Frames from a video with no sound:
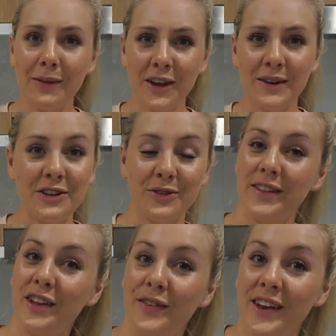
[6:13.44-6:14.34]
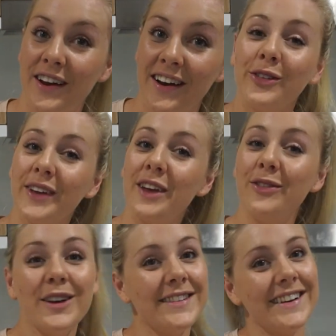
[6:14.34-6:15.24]
that you enjoyed this video. So
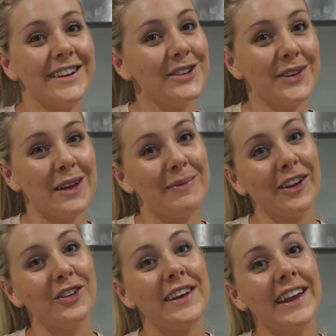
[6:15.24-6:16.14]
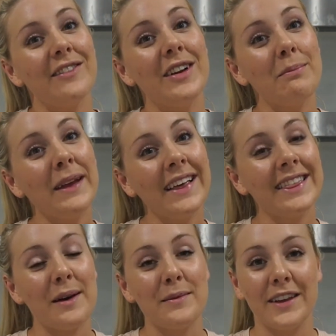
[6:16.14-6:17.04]
if you did enjoy it, make sure you give it a big
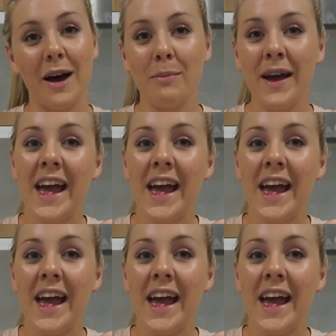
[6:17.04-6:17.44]
thumbs up